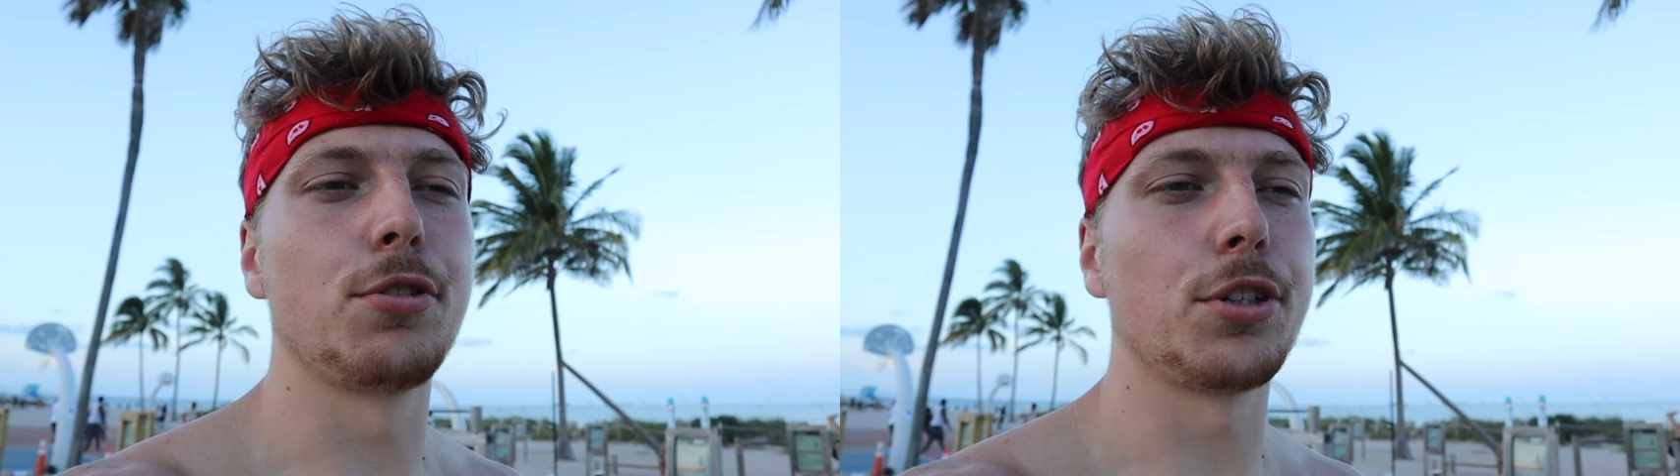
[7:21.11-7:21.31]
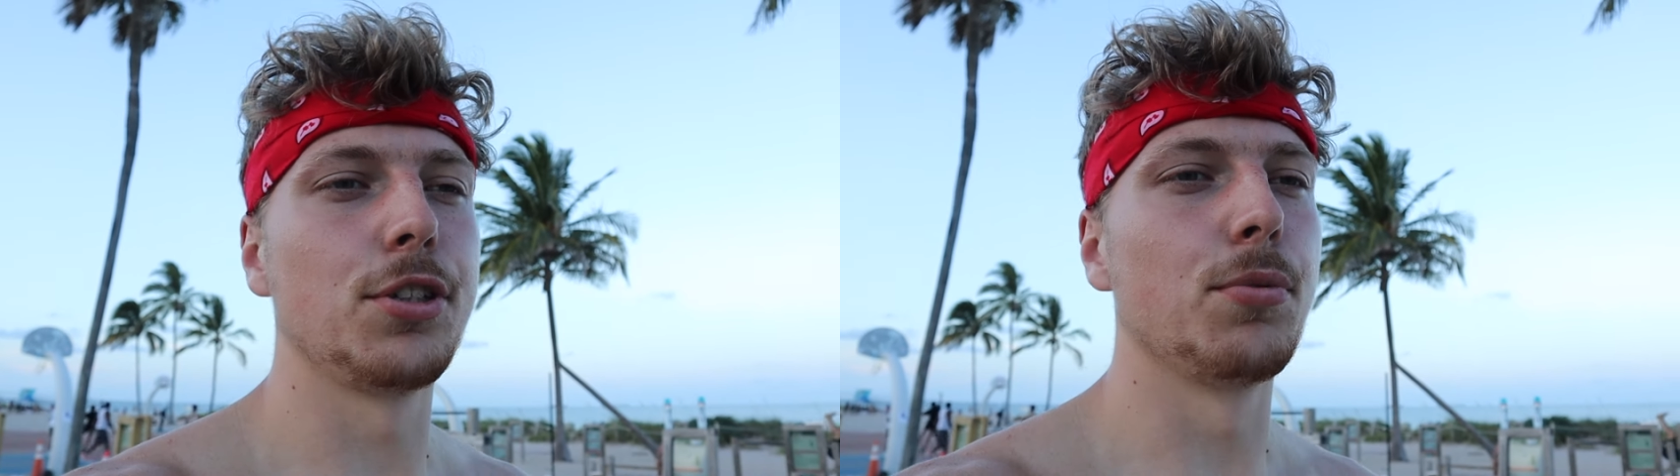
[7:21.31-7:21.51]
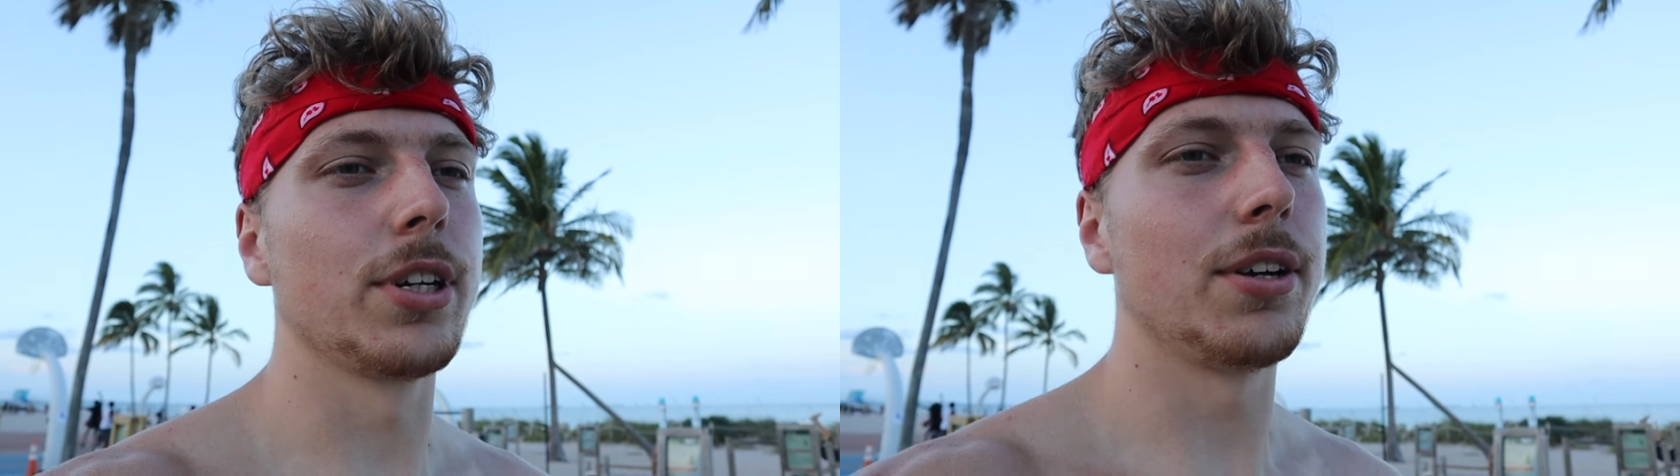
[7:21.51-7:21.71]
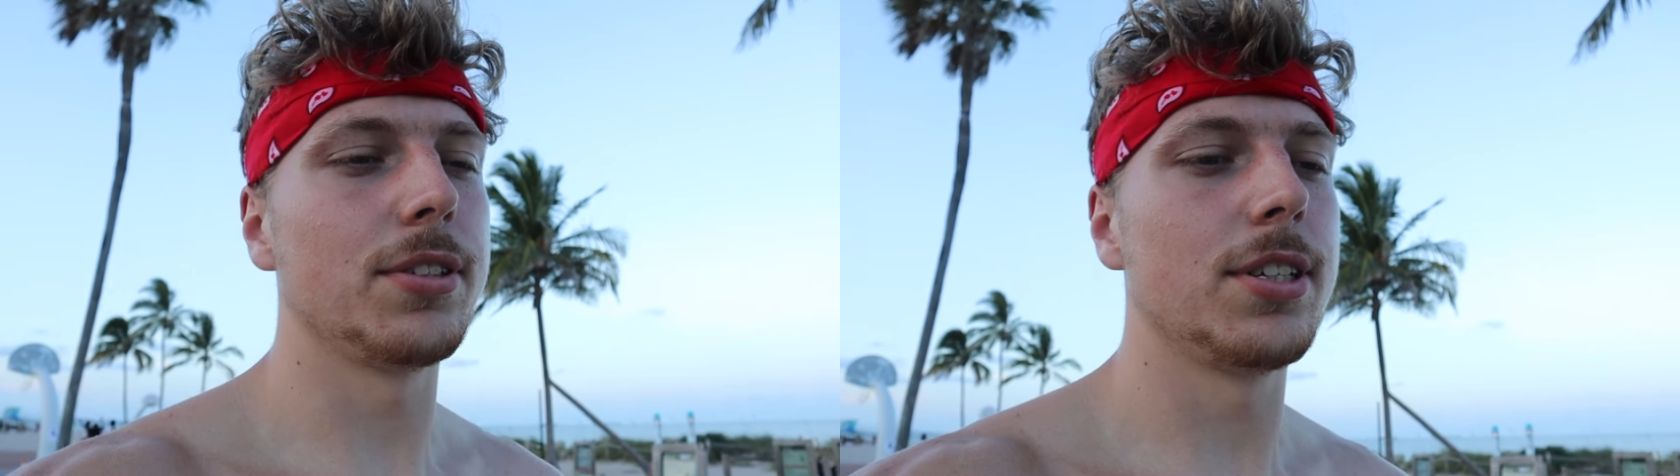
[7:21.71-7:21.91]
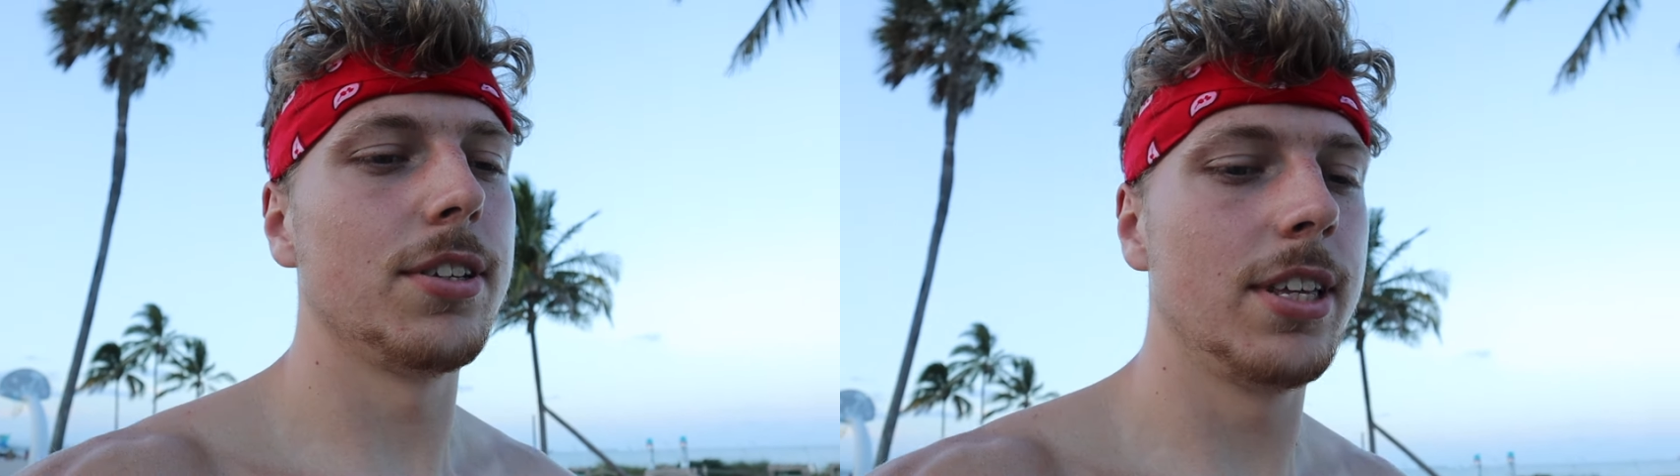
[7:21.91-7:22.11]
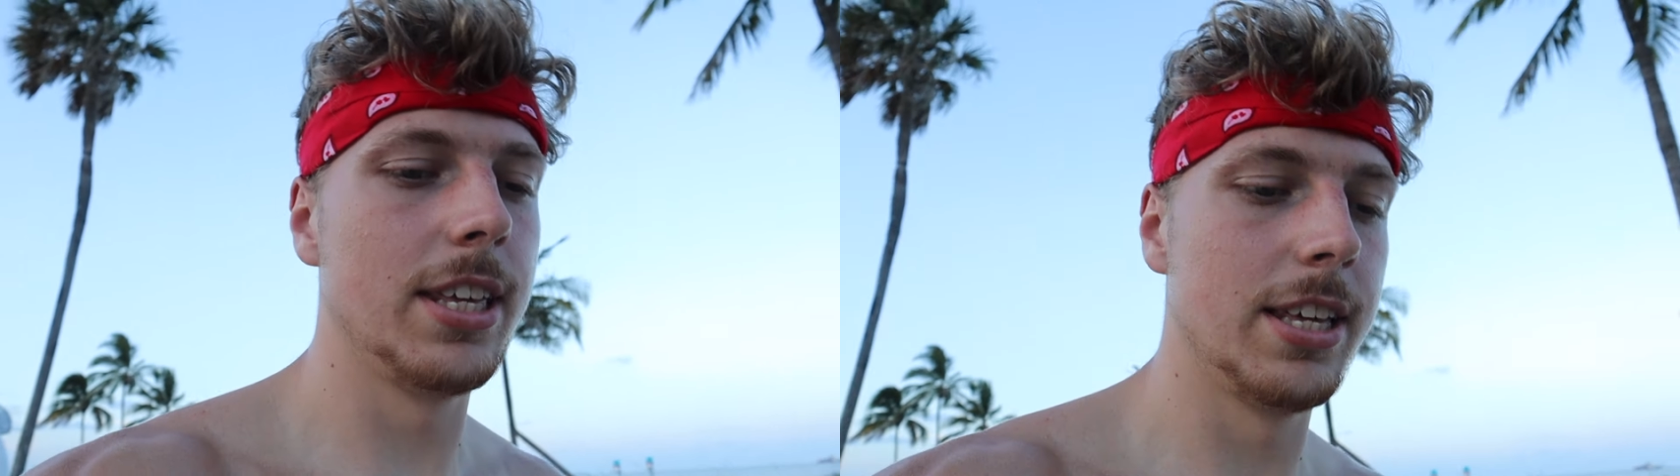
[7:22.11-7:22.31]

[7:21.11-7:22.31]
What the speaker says: crushing the workout still.